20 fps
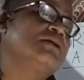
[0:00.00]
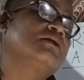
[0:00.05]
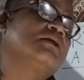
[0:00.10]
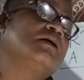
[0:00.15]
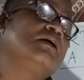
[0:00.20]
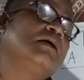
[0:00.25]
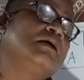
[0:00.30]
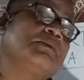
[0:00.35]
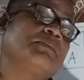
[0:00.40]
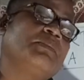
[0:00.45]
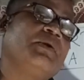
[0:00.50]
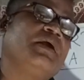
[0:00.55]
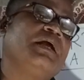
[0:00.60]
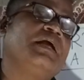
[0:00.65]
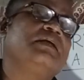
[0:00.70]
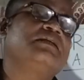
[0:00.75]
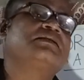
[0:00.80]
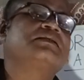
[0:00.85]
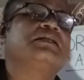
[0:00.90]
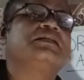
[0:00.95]
the third
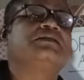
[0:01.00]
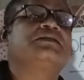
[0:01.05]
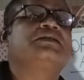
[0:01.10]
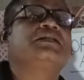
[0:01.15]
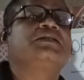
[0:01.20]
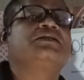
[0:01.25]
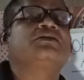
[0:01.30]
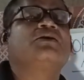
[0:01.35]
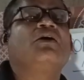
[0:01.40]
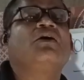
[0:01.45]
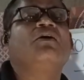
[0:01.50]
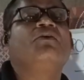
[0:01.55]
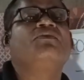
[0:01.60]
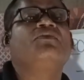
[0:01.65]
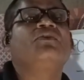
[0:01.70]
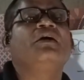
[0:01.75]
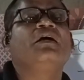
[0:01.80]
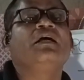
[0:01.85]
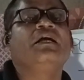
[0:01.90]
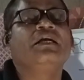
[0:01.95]
phase consists
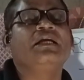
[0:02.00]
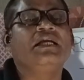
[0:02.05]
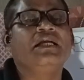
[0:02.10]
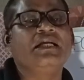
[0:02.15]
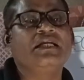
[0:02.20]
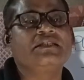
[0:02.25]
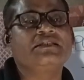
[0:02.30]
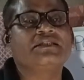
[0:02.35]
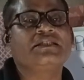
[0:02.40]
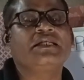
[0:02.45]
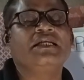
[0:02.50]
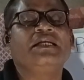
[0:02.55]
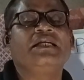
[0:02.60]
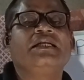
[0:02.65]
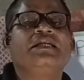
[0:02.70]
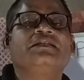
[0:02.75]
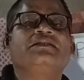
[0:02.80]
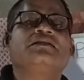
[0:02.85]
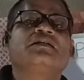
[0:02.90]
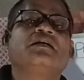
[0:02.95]
of his
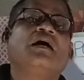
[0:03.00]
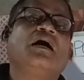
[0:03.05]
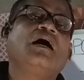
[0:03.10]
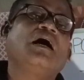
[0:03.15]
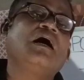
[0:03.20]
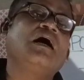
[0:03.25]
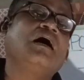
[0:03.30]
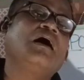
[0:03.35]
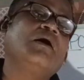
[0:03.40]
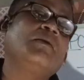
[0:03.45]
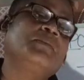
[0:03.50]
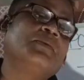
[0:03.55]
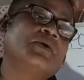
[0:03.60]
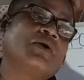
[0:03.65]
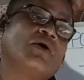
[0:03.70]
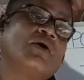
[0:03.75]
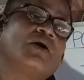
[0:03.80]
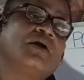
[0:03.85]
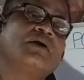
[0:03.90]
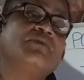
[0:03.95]
days
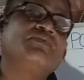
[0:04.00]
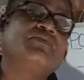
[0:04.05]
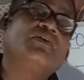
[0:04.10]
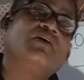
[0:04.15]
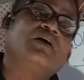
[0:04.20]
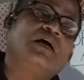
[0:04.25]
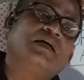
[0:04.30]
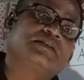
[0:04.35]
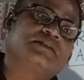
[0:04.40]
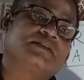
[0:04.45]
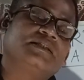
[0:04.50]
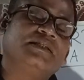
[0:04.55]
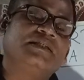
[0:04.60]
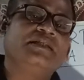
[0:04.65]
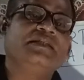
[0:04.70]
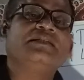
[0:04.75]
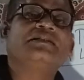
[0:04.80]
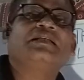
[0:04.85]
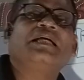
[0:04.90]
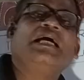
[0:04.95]
abroad for higher studies